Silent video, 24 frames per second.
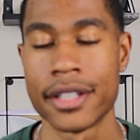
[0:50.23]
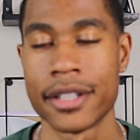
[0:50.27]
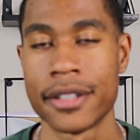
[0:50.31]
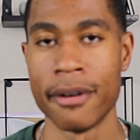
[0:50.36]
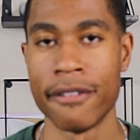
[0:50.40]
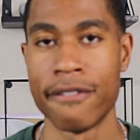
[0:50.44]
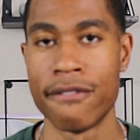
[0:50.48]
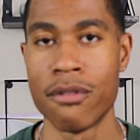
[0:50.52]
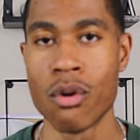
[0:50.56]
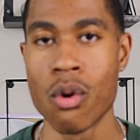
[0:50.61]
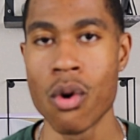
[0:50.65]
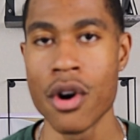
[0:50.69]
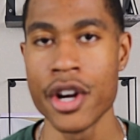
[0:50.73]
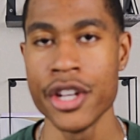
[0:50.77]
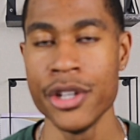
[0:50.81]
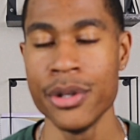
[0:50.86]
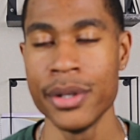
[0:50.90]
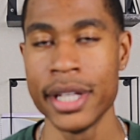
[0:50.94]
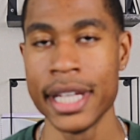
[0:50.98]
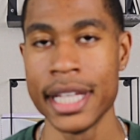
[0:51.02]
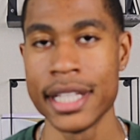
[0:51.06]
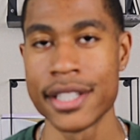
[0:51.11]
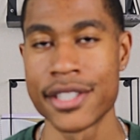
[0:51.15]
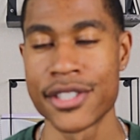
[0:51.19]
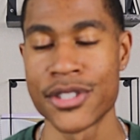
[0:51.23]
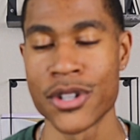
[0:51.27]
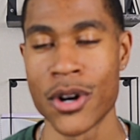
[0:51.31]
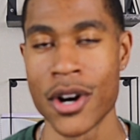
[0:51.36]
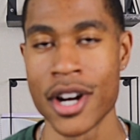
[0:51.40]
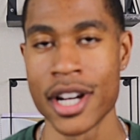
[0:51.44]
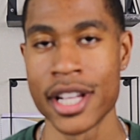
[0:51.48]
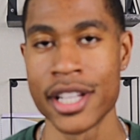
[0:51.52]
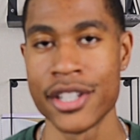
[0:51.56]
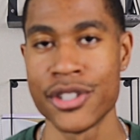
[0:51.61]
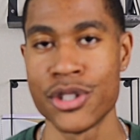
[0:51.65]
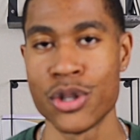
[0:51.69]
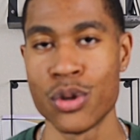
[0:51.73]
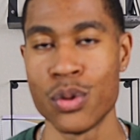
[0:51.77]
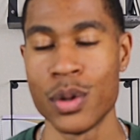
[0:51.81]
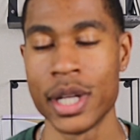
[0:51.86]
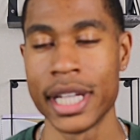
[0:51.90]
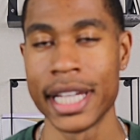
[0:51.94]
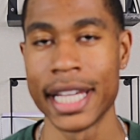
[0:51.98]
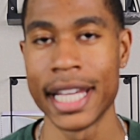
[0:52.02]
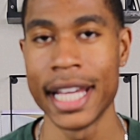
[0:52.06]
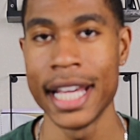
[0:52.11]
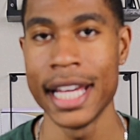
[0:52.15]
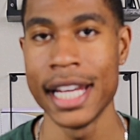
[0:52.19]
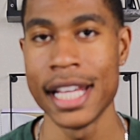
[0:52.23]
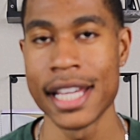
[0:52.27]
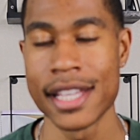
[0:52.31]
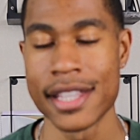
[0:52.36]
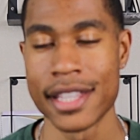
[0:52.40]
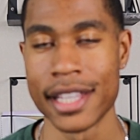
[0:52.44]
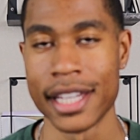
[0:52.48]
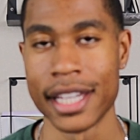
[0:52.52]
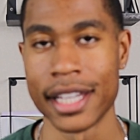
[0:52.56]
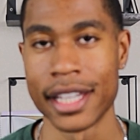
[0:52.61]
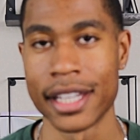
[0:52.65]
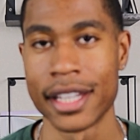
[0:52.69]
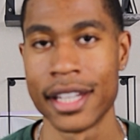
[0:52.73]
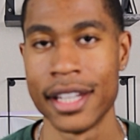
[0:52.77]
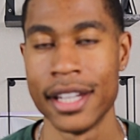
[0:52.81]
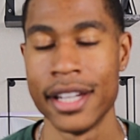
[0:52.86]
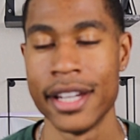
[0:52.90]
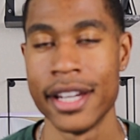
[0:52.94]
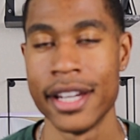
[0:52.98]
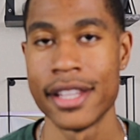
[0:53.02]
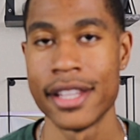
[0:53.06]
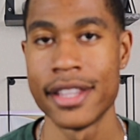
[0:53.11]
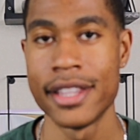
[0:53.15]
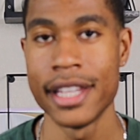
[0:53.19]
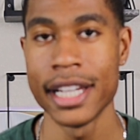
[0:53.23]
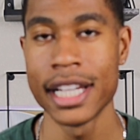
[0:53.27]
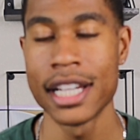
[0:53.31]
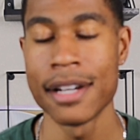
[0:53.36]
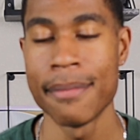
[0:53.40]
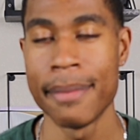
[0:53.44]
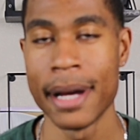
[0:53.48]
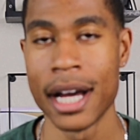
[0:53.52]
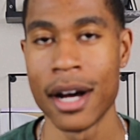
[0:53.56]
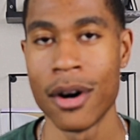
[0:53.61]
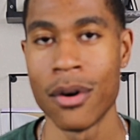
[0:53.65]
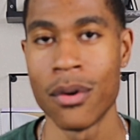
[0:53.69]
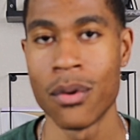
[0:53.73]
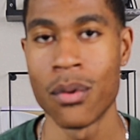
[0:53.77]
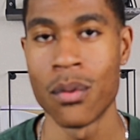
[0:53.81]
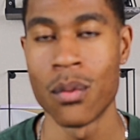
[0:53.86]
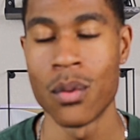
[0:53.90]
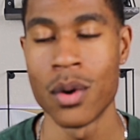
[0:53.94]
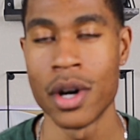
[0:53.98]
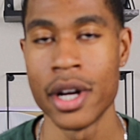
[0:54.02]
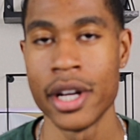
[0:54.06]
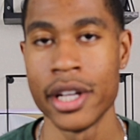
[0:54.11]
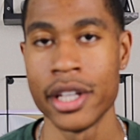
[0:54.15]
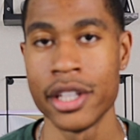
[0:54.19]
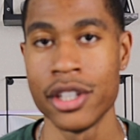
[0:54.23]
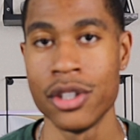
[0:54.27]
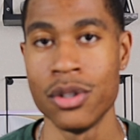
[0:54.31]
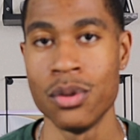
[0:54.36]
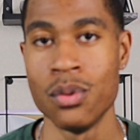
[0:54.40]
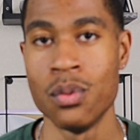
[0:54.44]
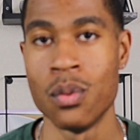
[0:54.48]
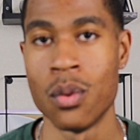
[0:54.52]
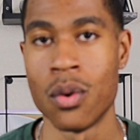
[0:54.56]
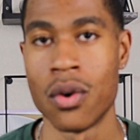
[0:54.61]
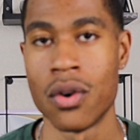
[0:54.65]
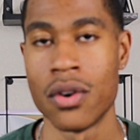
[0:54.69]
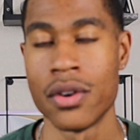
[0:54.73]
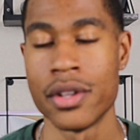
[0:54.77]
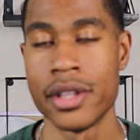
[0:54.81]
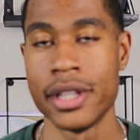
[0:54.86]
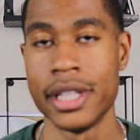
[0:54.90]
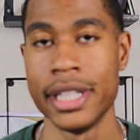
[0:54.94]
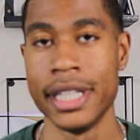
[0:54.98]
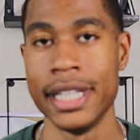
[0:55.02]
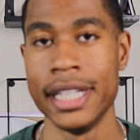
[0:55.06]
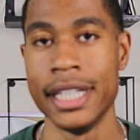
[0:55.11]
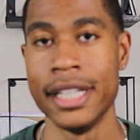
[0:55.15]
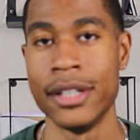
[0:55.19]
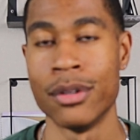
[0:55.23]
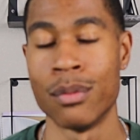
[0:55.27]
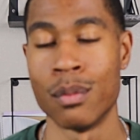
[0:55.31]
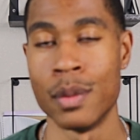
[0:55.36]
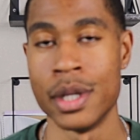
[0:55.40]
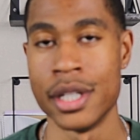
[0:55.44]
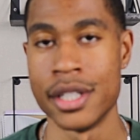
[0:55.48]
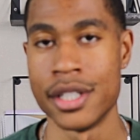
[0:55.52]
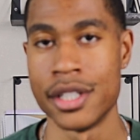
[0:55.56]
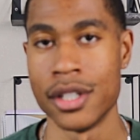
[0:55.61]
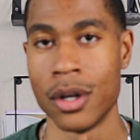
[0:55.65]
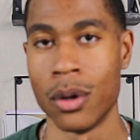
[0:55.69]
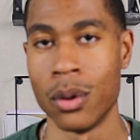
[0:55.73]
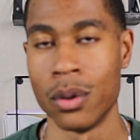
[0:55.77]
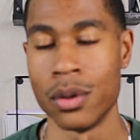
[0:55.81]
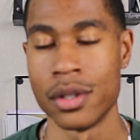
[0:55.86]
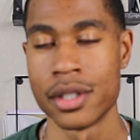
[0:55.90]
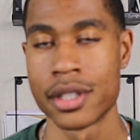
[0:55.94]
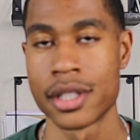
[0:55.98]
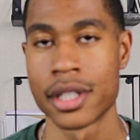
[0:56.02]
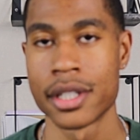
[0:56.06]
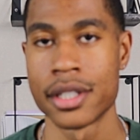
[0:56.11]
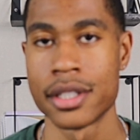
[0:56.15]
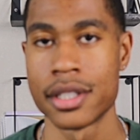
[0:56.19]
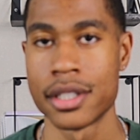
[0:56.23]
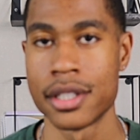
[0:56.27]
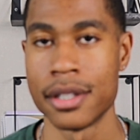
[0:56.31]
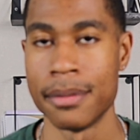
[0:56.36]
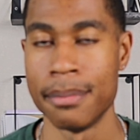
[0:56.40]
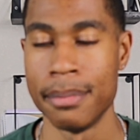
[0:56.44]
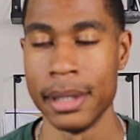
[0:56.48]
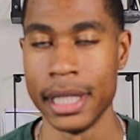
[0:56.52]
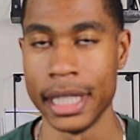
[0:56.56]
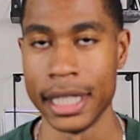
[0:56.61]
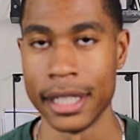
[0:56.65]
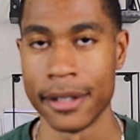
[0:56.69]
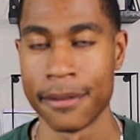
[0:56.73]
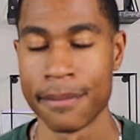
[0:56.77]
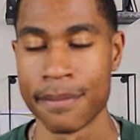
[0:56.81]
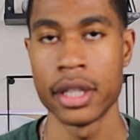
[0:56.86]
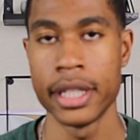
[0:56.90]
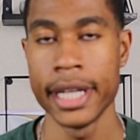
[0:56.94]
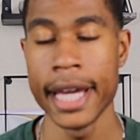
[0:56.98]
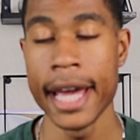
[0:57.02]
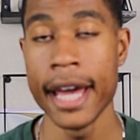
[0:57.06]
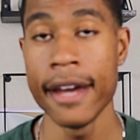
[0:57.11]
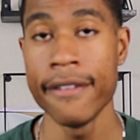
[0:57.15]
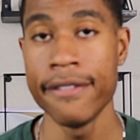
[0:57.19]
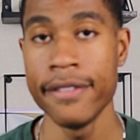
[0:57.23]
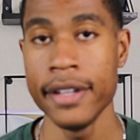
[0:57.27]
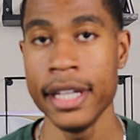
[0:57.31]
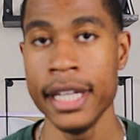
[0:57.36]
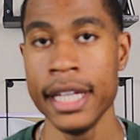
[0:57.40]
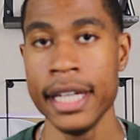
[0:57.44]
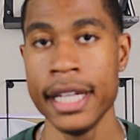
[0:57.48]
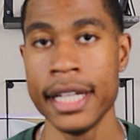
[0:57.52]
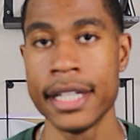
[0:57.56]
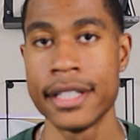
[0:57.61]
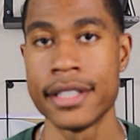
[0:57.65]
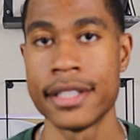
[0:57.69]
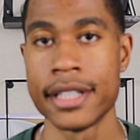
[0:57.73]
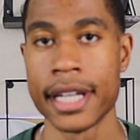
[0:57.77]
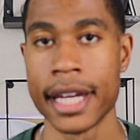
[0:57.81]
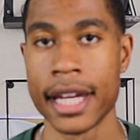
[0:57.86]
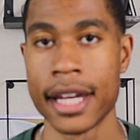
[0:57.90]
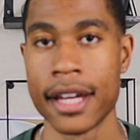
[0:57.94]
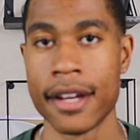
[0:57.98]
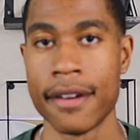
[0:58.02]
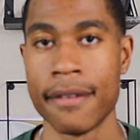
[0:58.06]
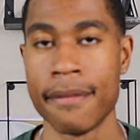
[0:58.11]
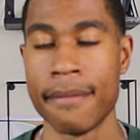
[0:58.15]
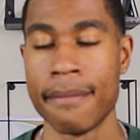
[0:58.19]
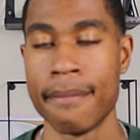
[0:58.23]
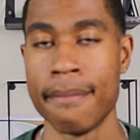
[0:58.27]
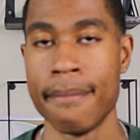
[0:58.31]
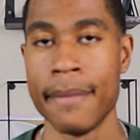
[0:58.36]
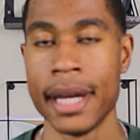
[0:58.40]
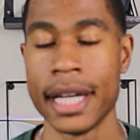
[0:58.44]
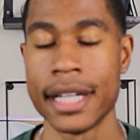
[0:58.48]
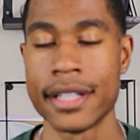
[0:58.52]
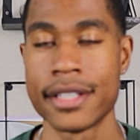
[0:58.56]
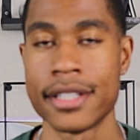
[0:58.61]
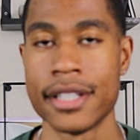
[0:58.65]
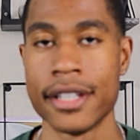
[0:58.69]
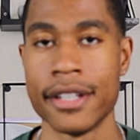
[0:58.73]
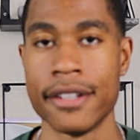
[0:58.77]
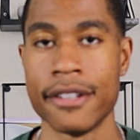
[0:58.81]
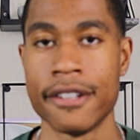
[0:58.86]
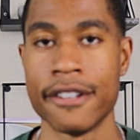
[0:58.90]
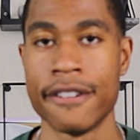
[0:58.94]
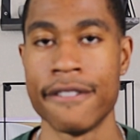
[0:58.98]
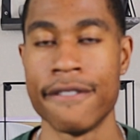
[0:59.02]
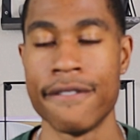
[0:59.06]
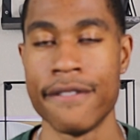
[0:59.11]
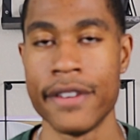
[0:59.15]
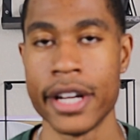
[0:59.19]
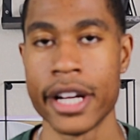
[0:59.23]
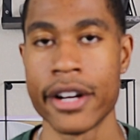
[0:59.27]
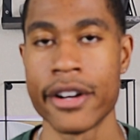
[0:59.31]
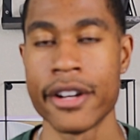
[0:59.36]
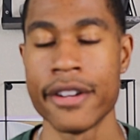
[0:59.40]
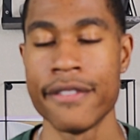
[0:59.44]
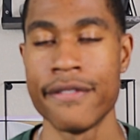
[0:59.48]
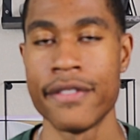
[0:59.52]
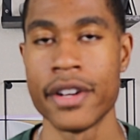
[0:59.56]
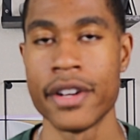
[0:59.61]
Before you get started doing anything, Think about what you want the result to be. The FE exam makes it very,